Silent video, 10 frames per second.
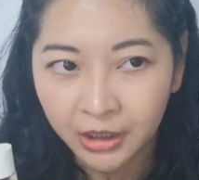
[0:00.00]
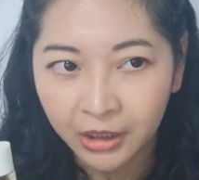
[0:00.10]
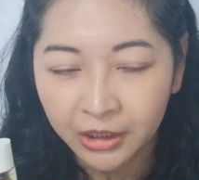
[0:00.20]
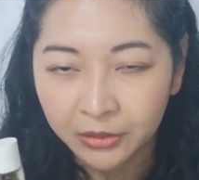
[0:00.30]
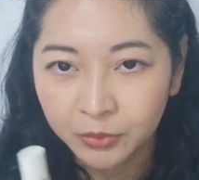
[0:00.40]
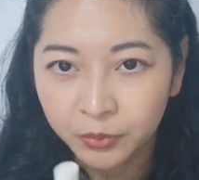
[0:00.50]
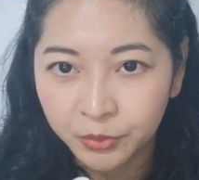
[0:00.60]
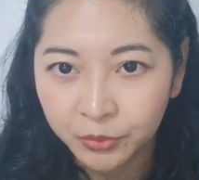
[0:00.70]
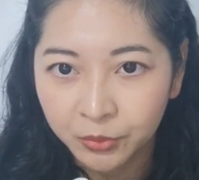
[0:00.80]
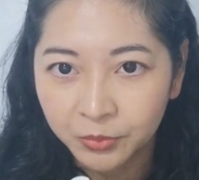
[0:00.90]
in a
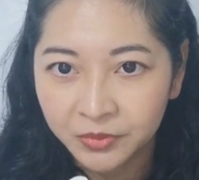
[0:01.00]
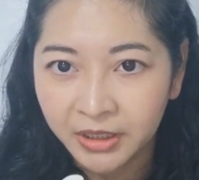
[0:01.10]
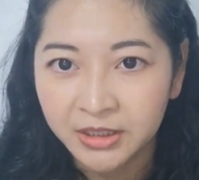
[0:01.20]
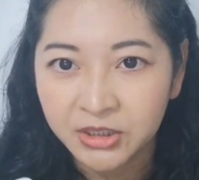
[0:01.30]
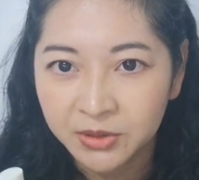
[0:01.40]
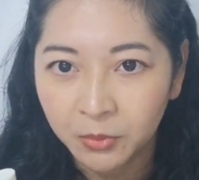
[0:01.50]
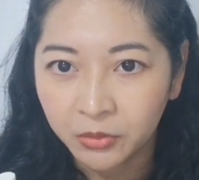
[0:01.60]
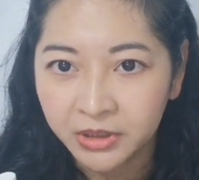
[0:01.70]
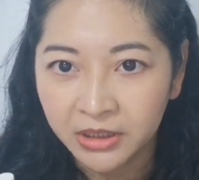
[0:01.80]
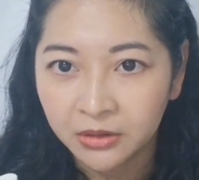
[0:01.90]
room that is
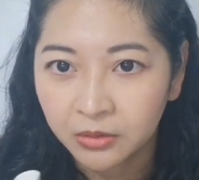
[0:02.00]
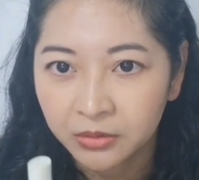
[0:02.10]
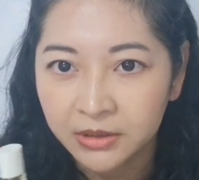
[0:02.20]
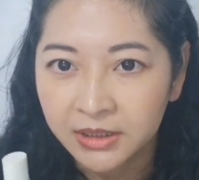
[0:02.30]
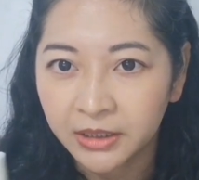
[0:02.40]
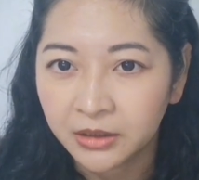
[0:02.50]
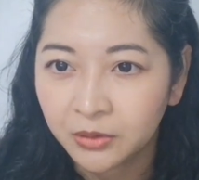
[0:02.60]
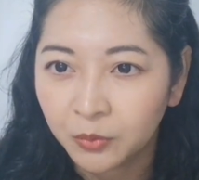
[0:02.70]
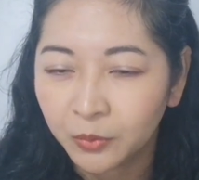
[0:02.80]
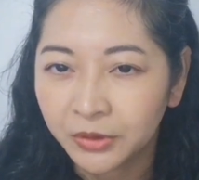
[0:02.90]
smoky, or it's like
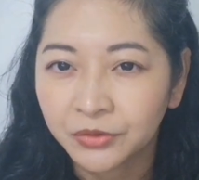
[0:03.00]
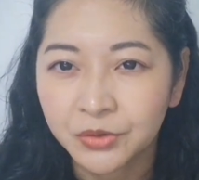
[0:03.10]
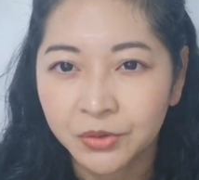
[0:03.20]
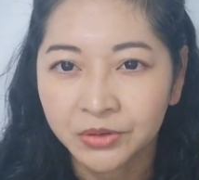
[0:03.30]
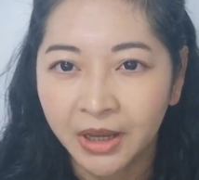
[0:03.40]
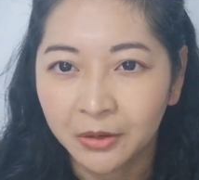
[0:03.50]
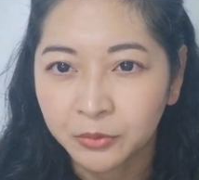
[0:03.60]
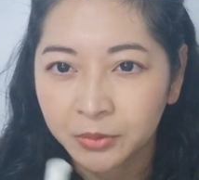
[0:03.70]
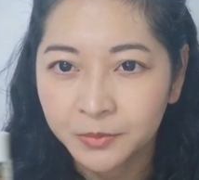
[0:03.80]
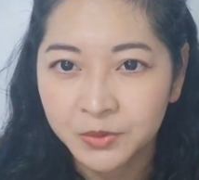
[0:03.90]
one of those
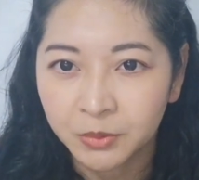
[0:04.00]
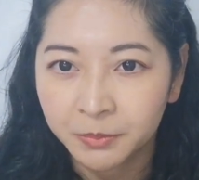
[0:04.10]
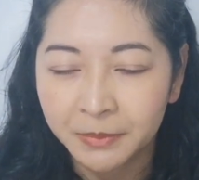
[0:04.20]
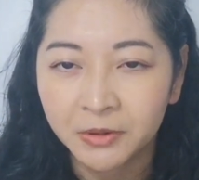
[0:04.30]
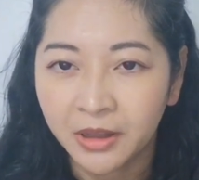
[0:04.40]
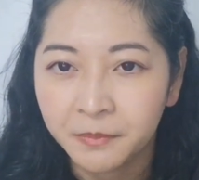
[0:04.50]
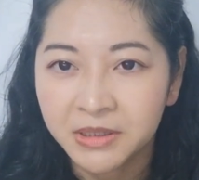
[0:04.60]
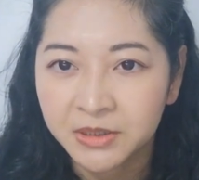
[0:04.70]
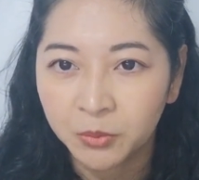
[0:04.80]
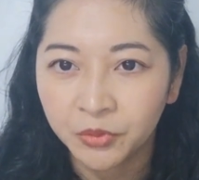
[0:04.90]
hotel rooms where people have
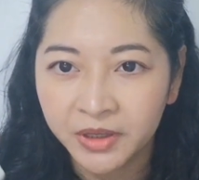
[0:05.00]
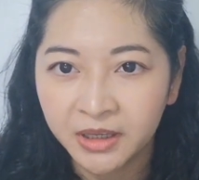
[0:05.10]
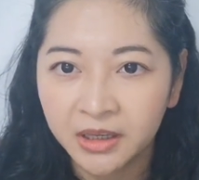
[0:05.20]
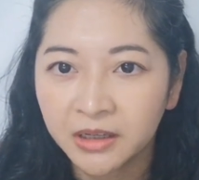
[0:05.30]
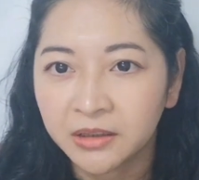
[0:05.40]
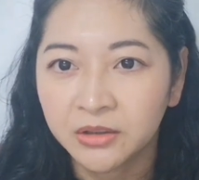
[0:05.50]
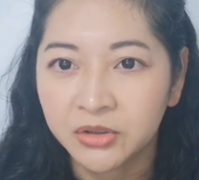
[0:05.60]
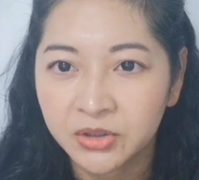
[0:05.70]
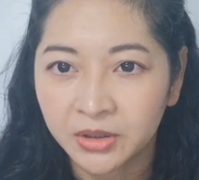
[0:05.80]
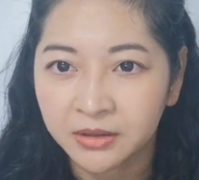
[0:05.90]
been smoking in, and then
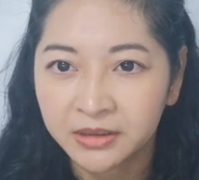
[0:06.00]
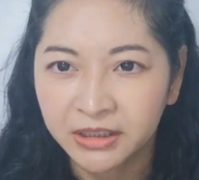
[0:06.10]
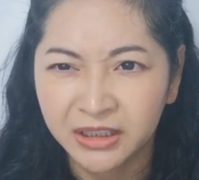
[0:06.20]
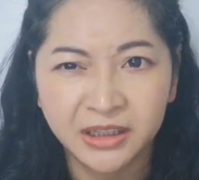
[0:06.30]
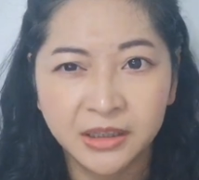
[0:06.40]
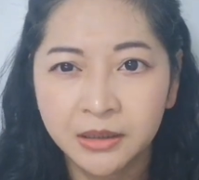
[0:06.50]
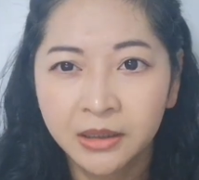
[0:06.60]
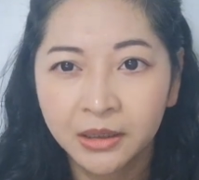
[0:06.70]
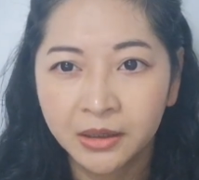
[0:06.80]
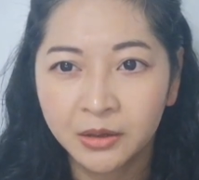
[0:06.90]
you start cleaning it
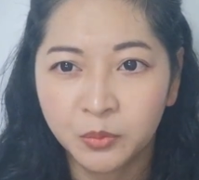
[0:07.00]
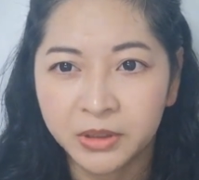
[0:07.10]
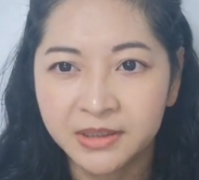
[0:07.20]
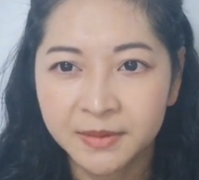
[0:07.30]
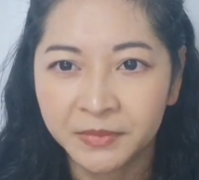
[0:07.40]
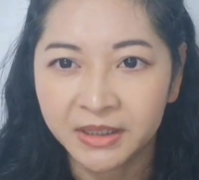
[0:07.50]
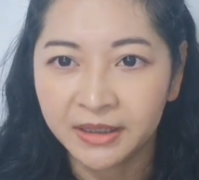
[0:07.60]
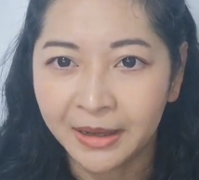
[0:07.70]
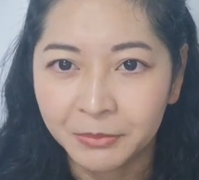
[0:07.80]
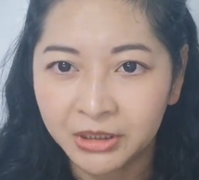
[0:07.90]
with something
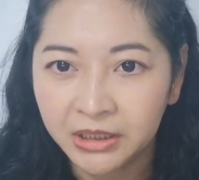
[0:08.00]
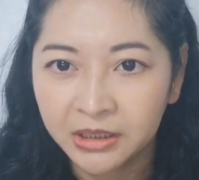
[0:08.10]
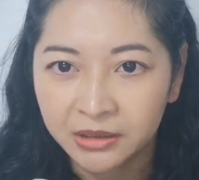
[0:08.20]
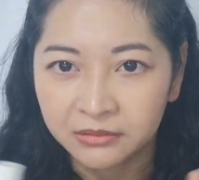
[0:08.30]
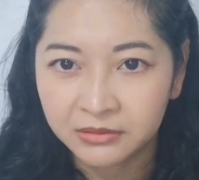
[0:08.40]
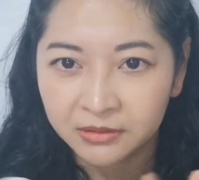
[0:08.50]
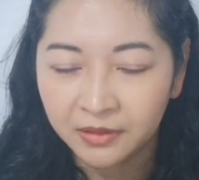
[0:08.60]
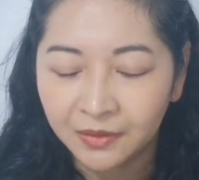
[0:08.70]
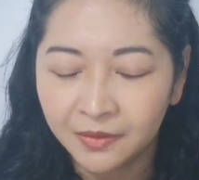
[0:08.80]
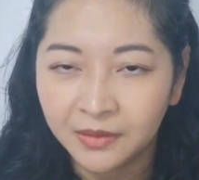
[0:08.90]
lemony and
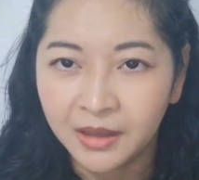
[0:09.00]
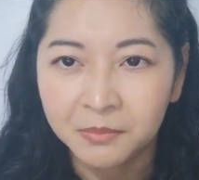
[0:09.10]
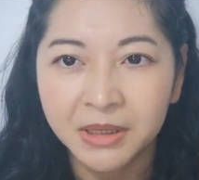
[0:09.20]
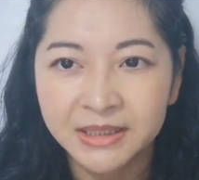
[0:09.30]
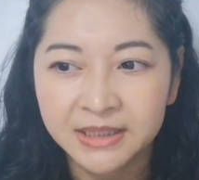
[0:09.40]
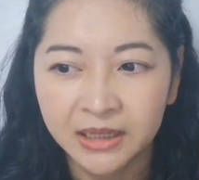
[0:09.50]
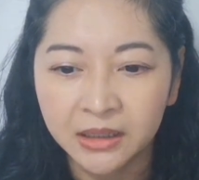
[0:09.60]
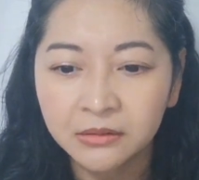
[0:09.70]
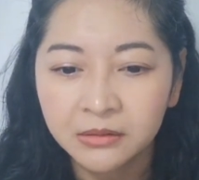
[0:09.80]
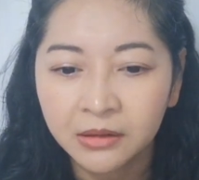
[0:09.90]
they mix
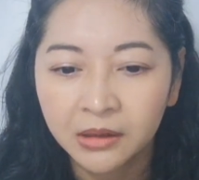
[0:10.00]
in.